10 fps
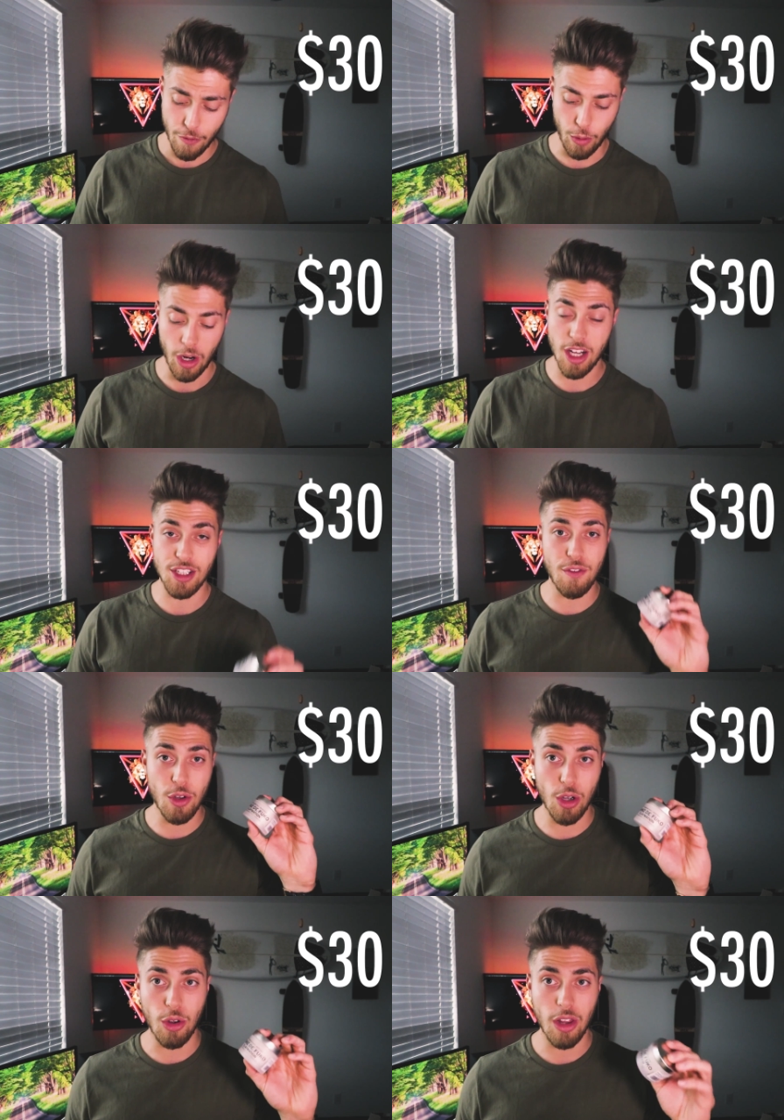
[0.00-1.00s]
for Hanz de
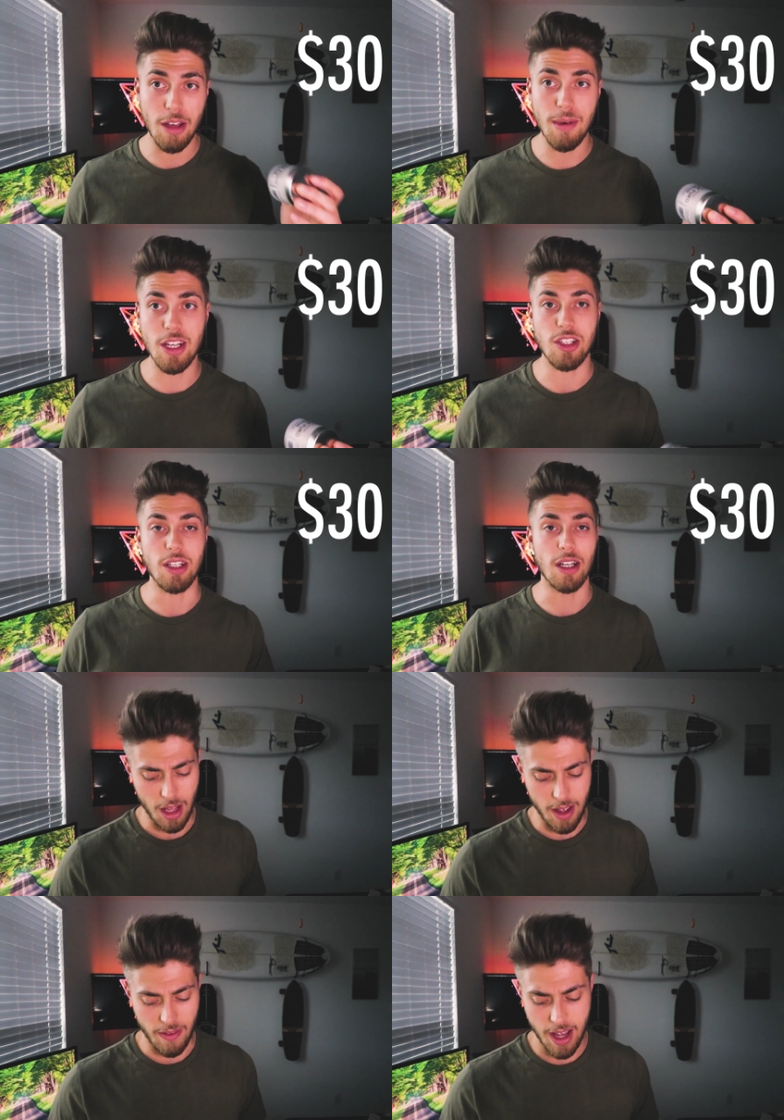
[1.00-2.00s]
Fuko Claymation,
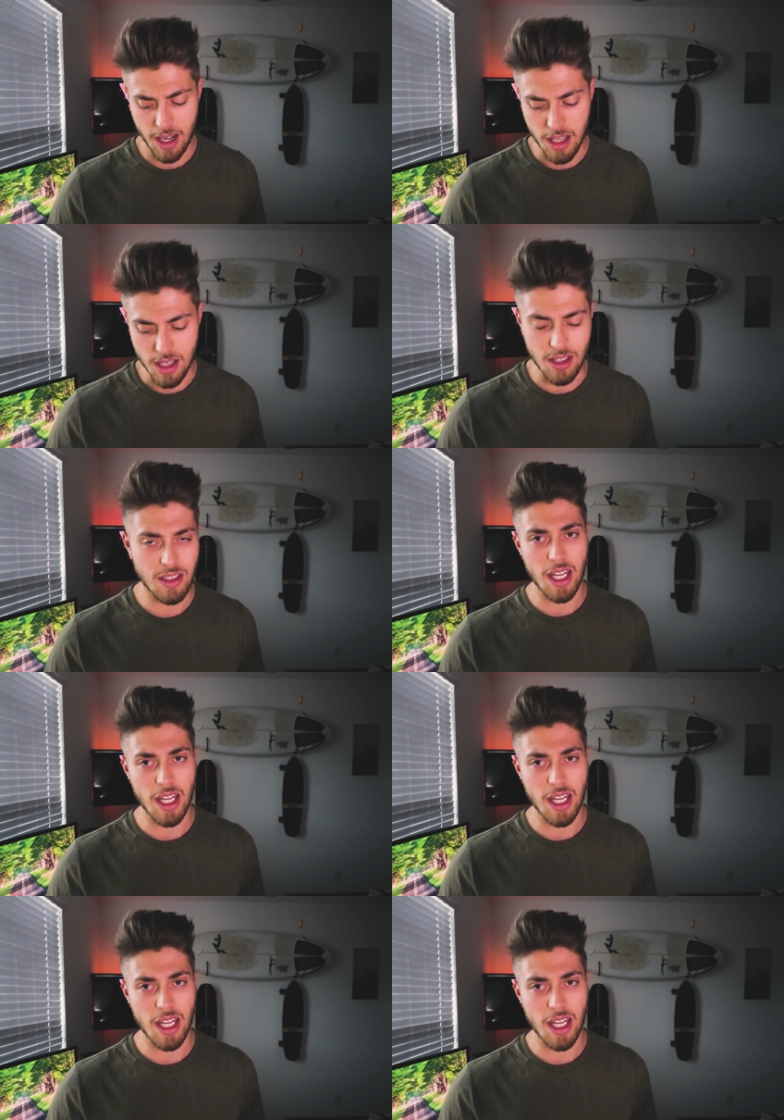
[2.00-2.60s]
and that is